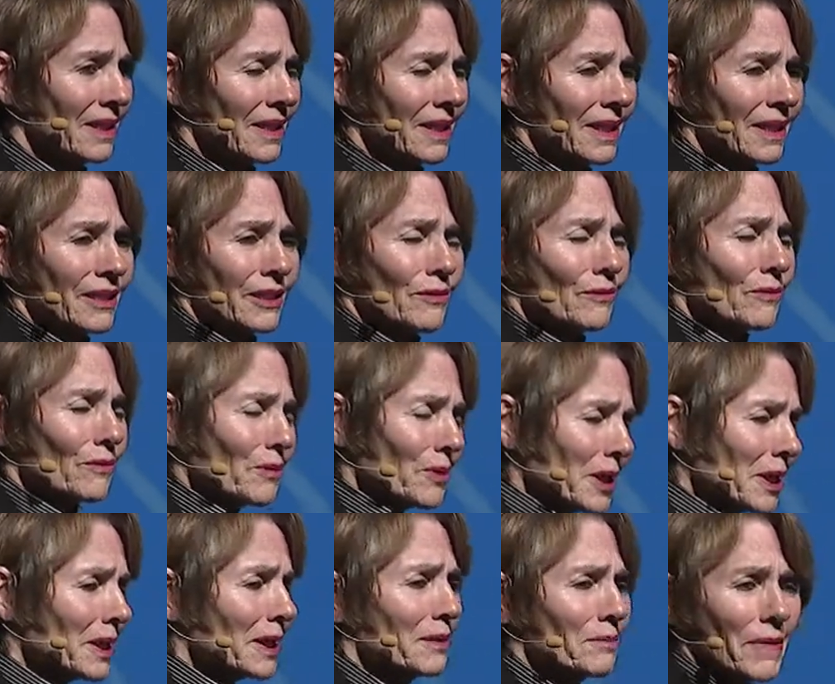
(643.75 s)
it can
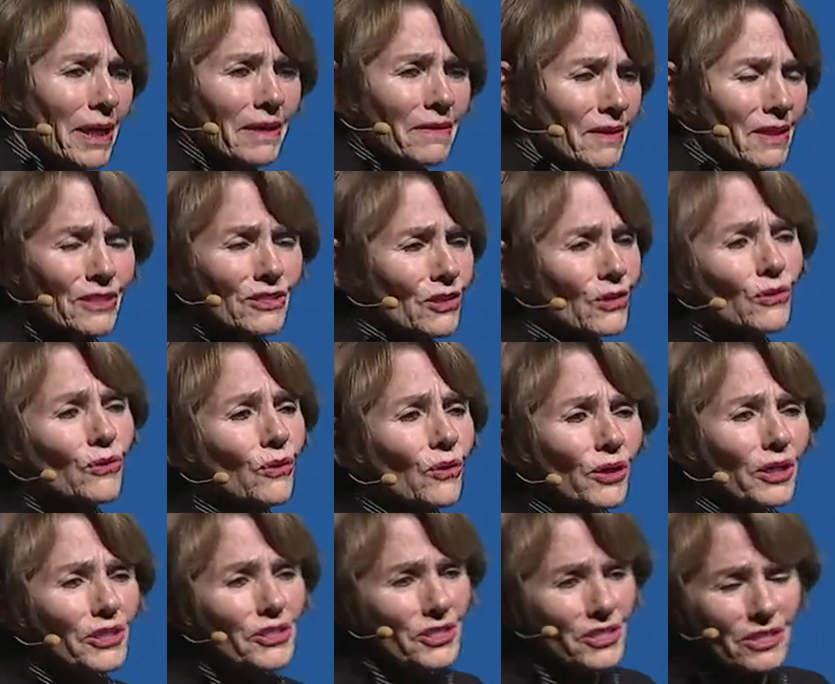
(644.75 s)
really make things
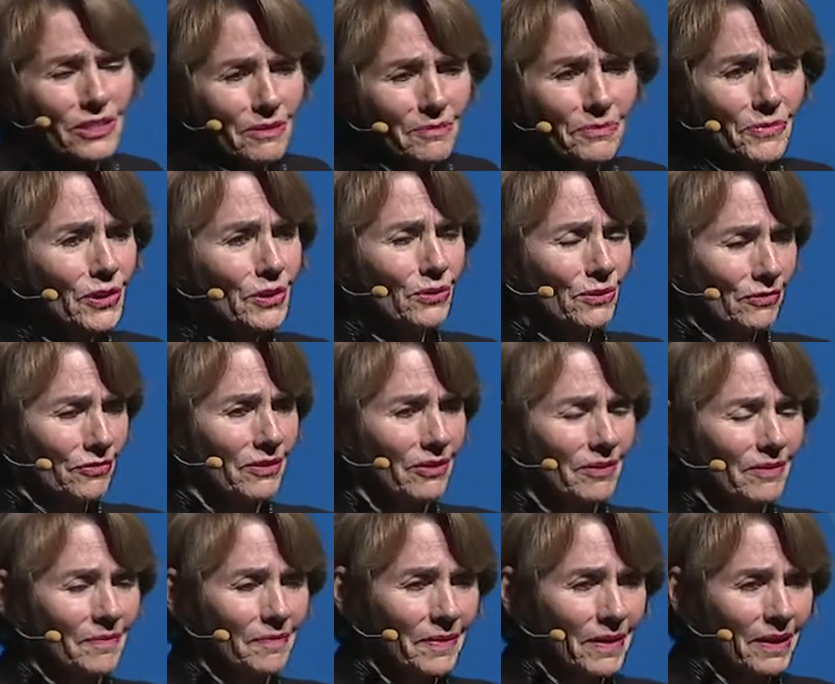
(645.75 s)
gorgeous and beautiful.